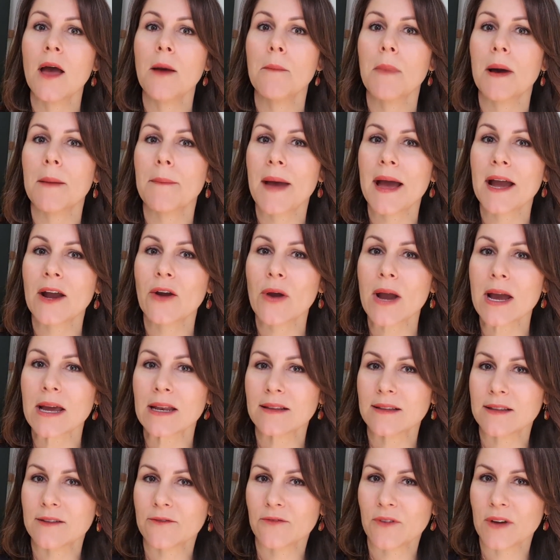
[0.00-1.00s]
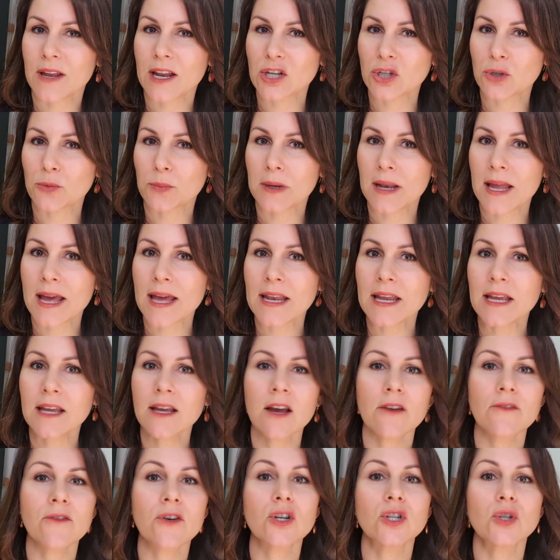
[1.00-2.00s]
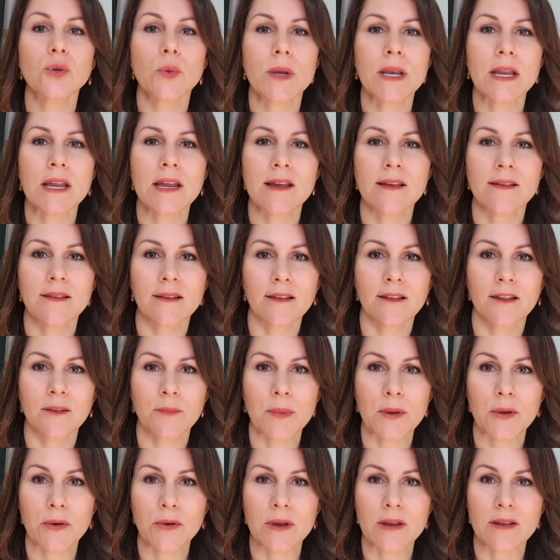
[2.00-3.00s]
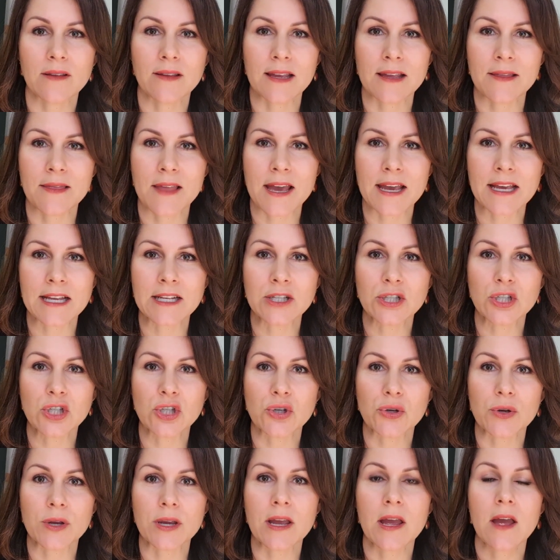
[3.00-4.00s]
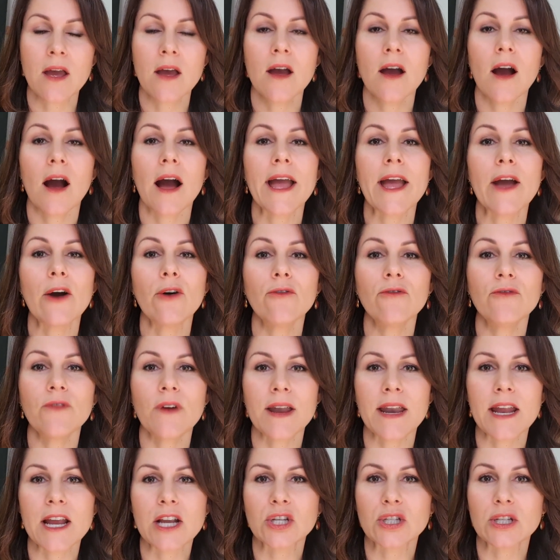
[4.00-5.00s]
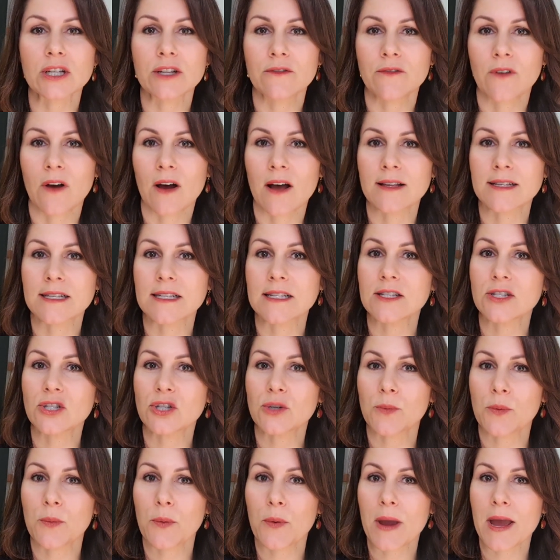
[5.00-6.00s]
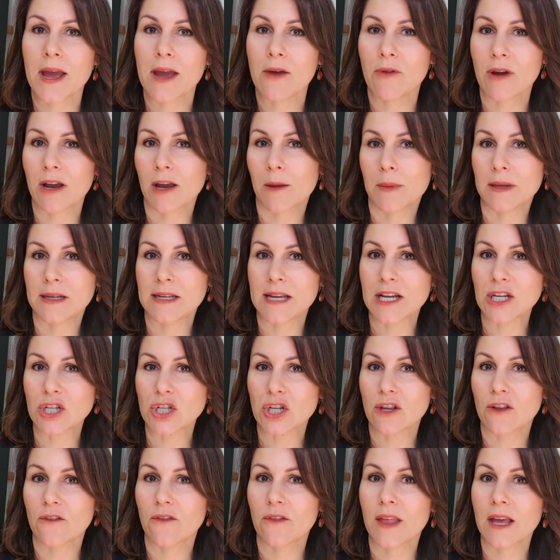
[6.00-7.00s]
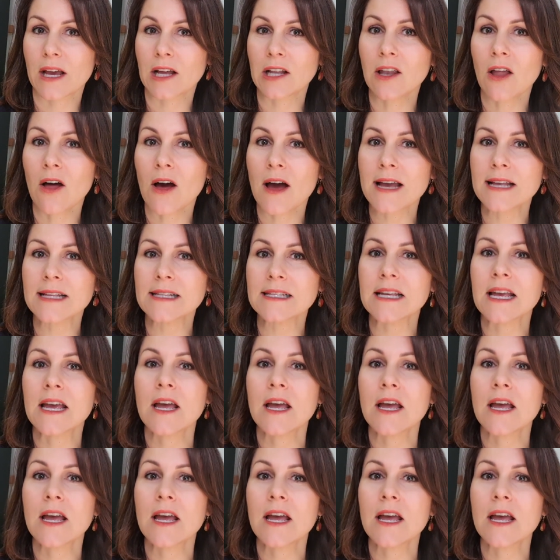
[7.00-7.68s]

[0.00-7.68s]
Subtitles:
My background is in financial planning. I've got 20 years experience in that industry. I help financial advisors to prepare recommendations for their clients,